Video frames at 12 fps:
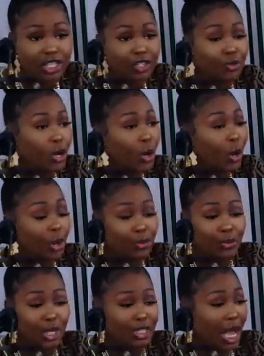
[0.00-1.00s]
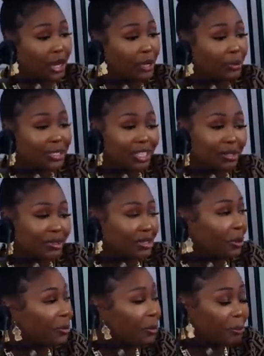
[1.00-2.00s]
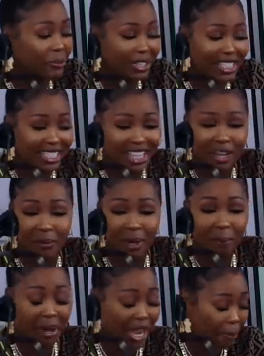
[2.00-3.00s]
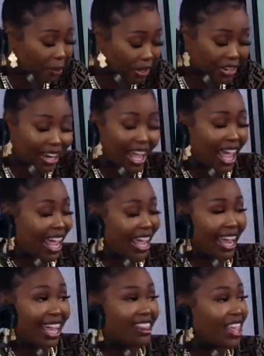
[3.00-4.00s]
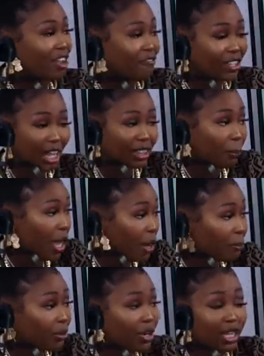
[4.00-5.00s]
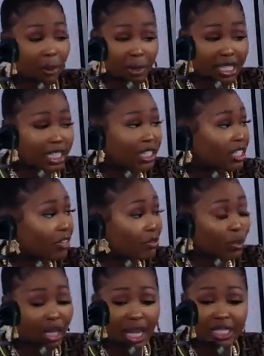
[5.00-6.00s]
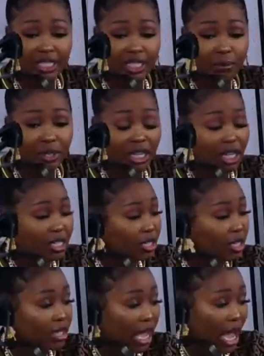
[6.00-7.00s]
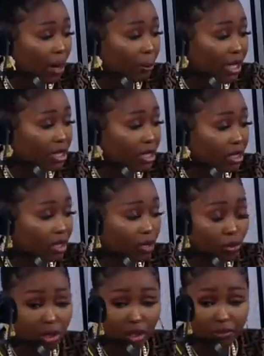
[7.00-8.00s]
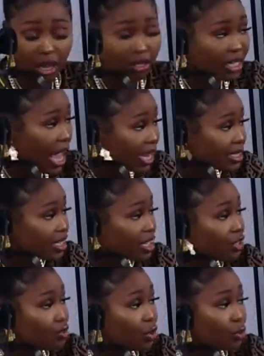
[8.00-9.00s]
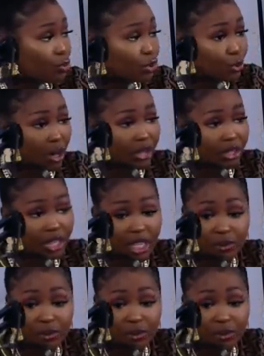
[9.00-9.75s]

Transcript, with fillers: you go you just gotta go to the local precinct with a paper and they fill out the paper and they basically give you a license because now basically you could file taxes. You know, you could do other oh, things.